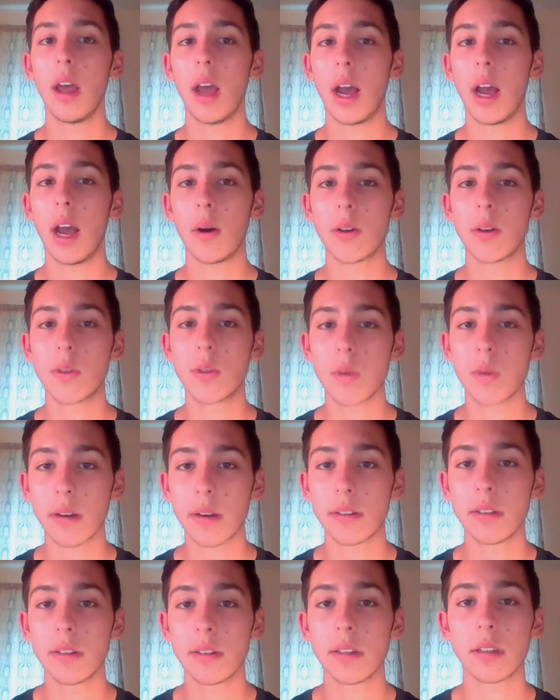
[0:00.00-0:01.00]
how
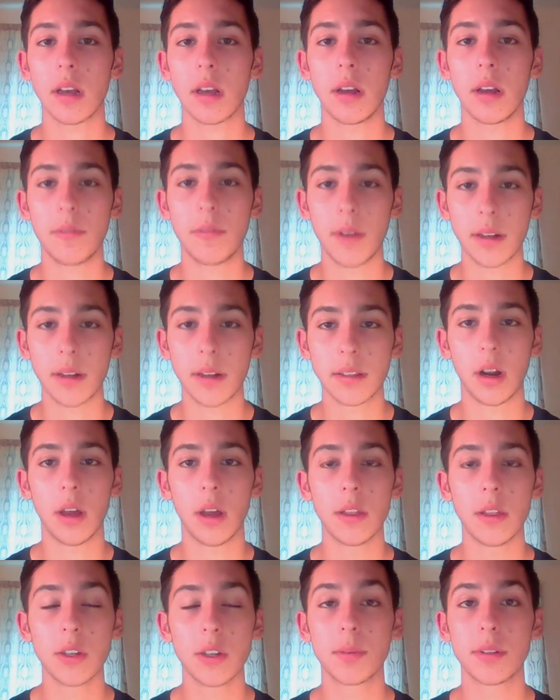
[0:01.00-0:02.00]
attractiveness affected
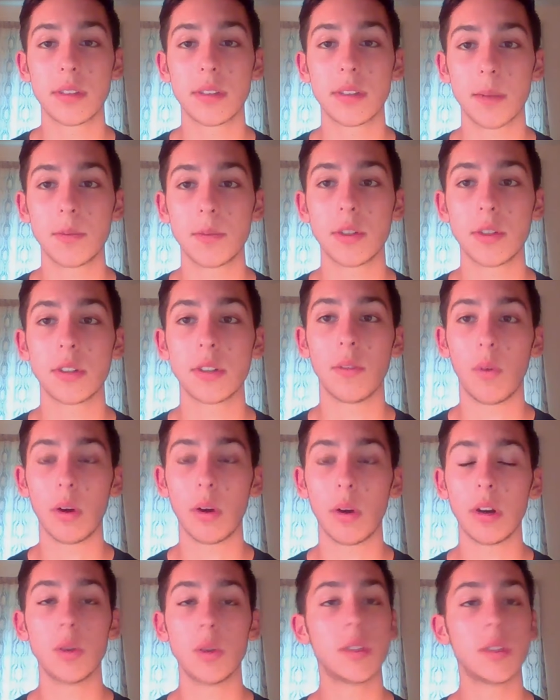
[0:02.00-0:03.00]
others' perceptions of
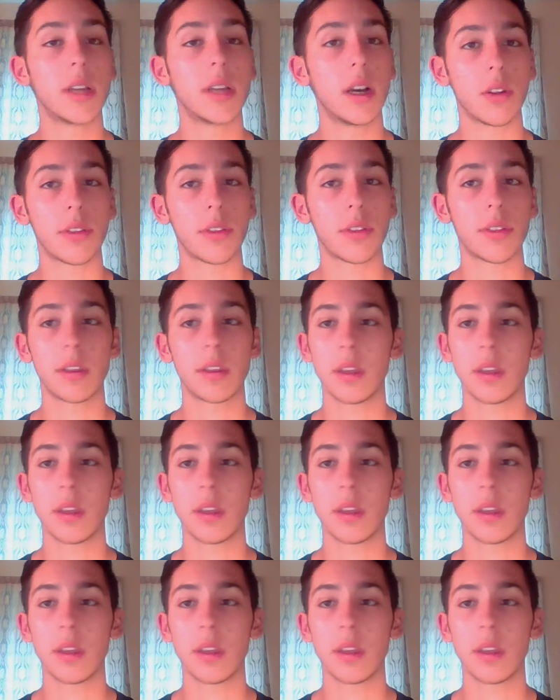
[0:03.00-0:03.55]
one's own health.